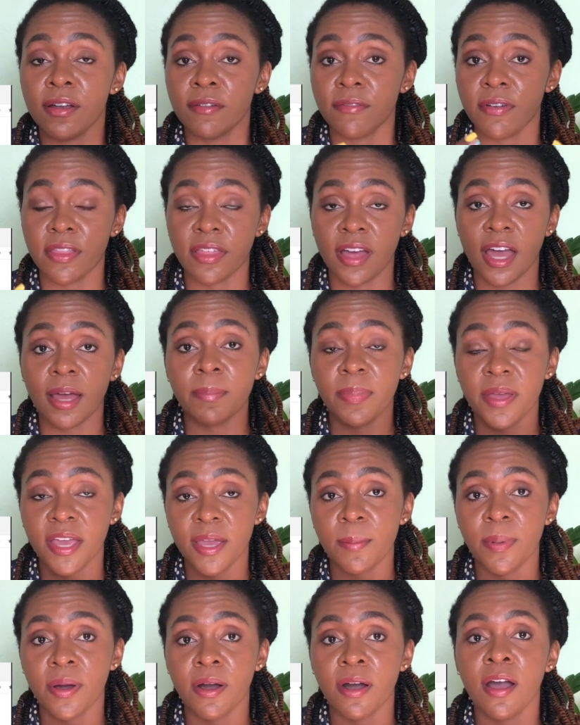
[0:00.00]
for that
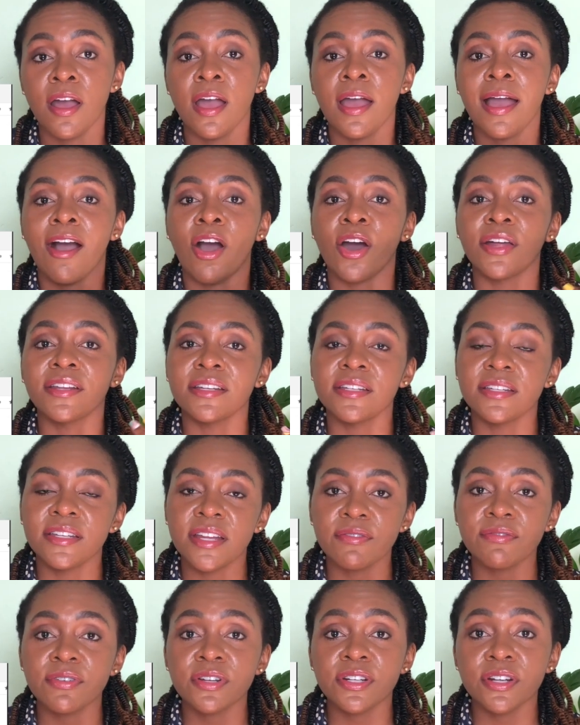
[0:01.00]
paper on the
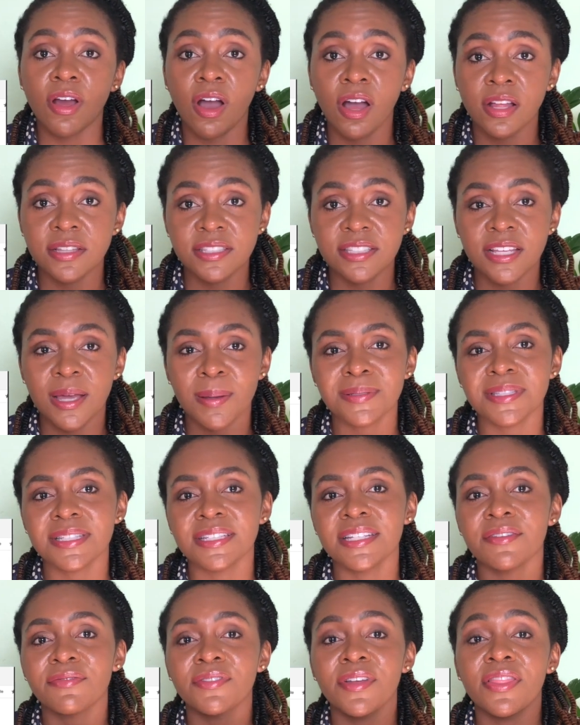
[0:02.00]
different concepts, the
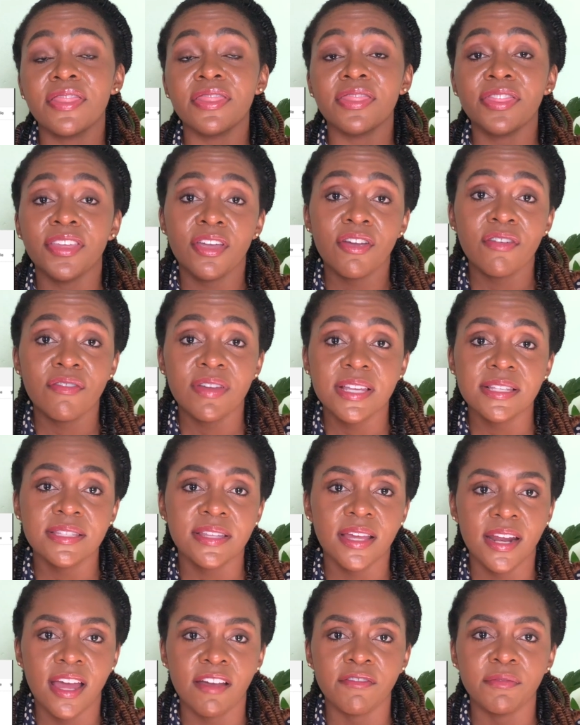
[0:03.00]
different theories
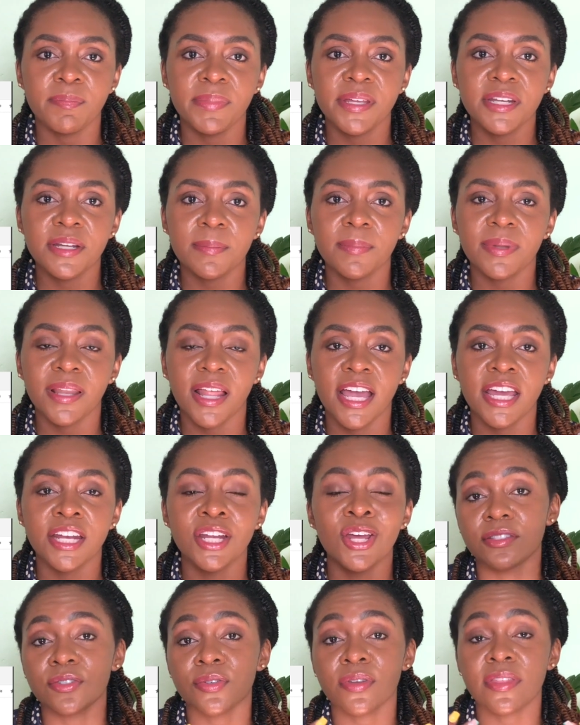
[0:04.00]
that have been applied
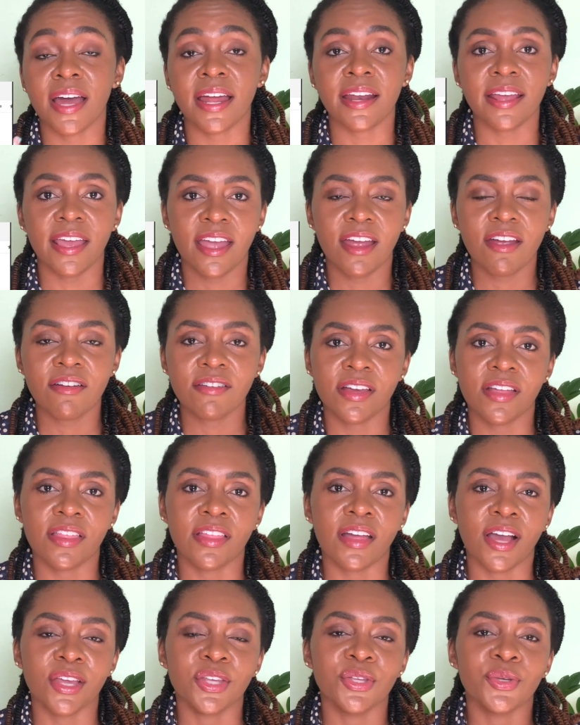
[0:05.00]
to that area
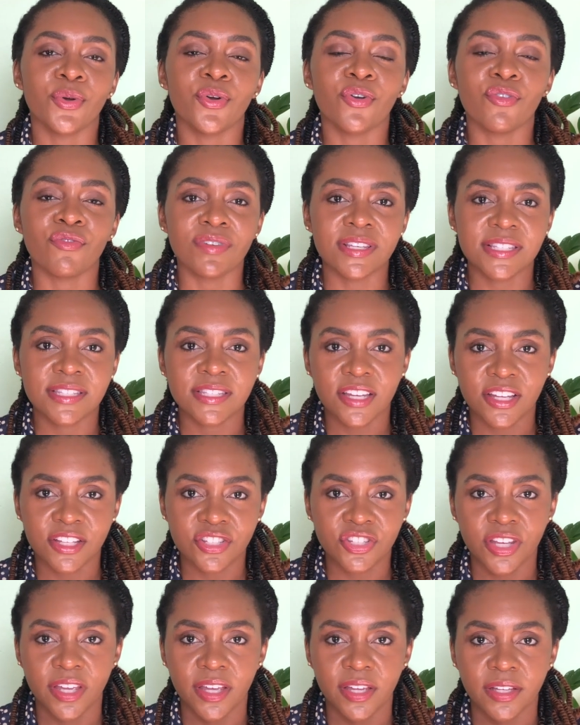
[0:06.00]
that you're
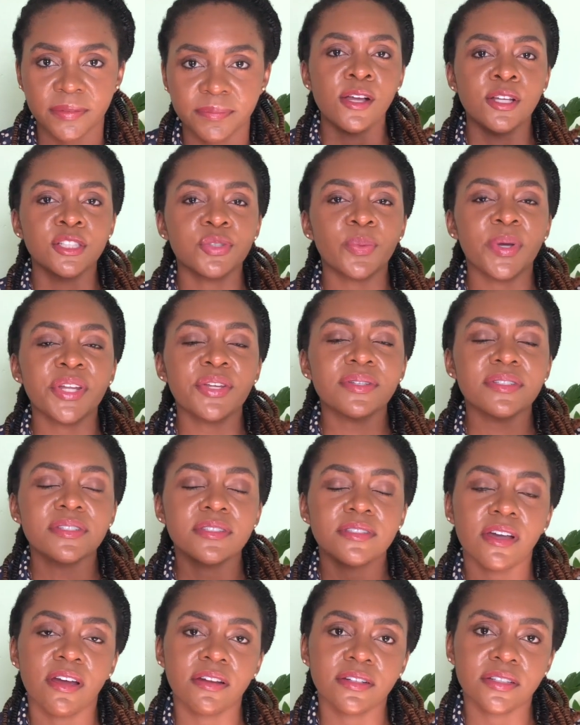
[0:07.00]
researching. So when you
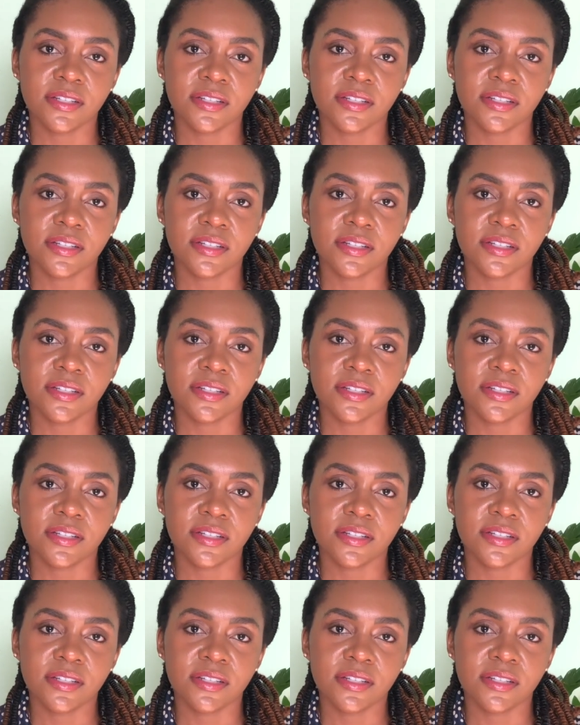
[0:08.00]
start